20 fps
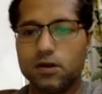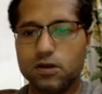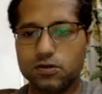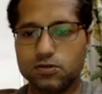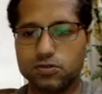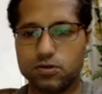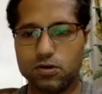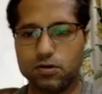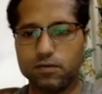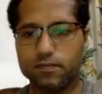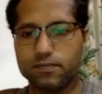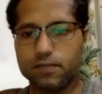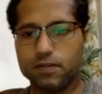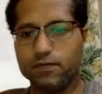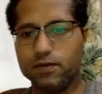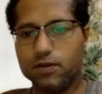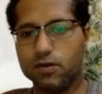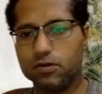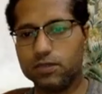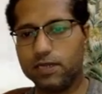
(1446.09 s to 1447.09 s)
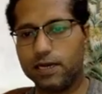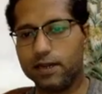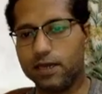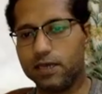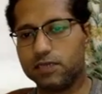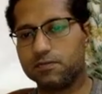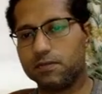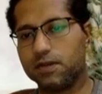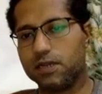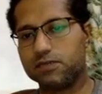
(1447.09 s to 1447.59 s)
So we know that
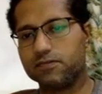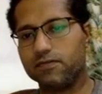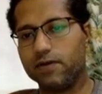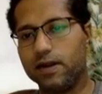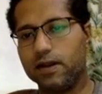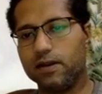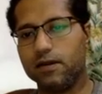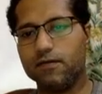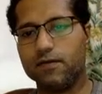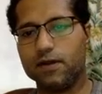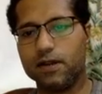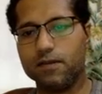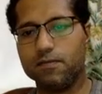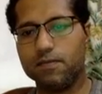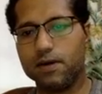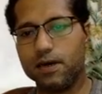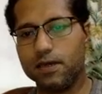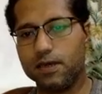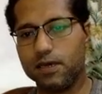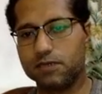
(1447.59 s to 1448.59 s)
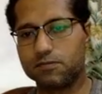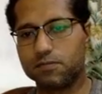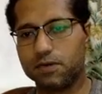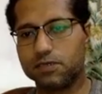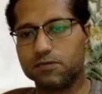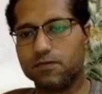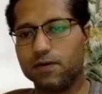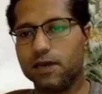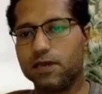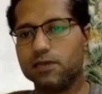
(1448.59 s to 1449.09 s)
x minus y divided by x
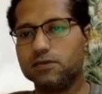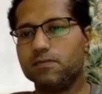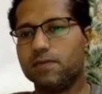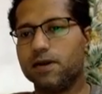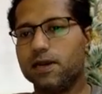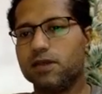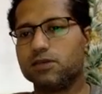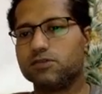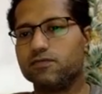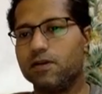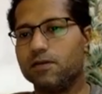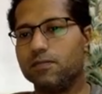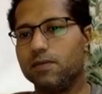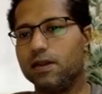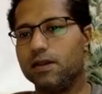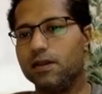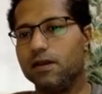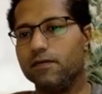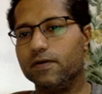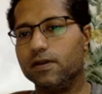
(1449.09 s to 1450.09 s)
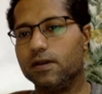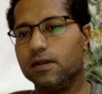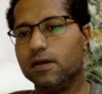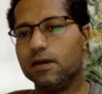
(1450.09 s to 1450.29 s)
plus y is minus 1 by 11.